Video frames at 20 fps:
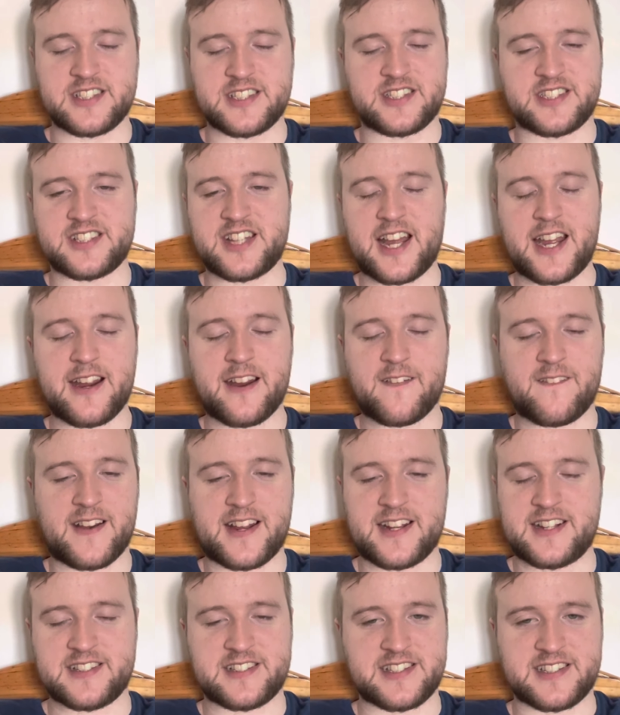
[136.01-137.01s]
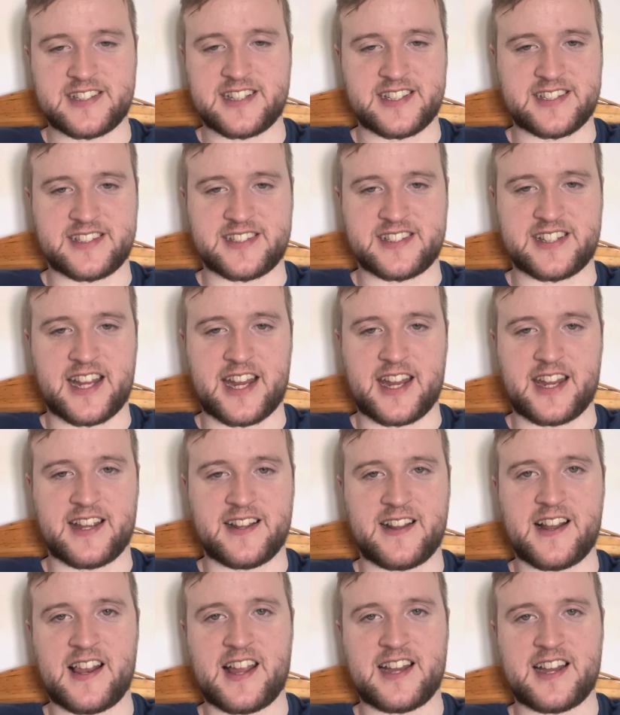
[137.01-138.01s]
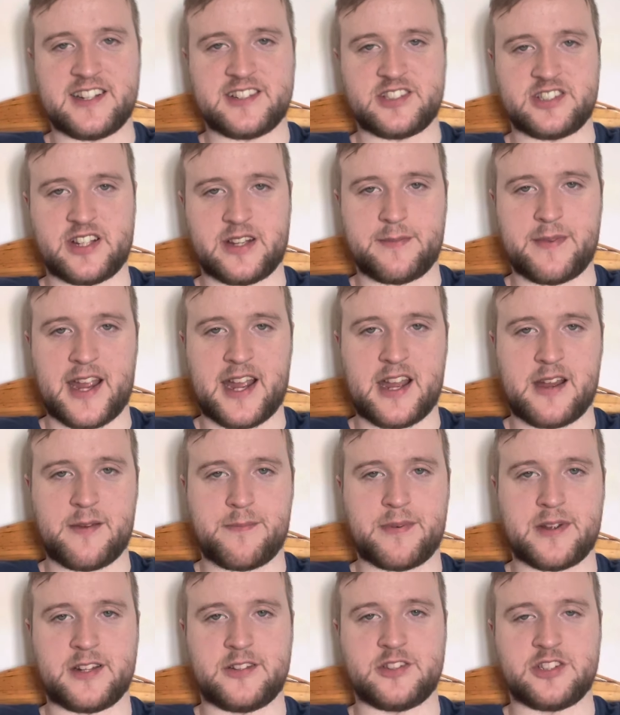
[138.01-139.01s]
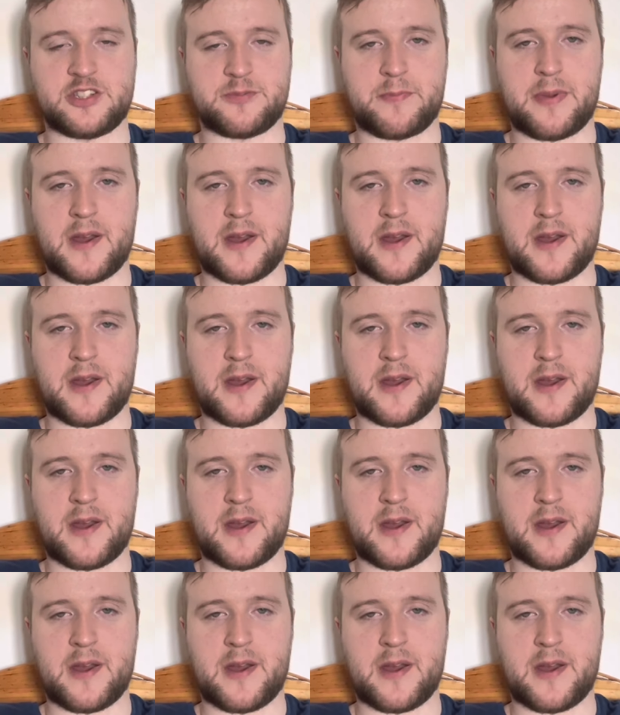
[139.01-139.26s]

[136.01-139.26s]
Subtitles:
a staggering statistic the last time it happened,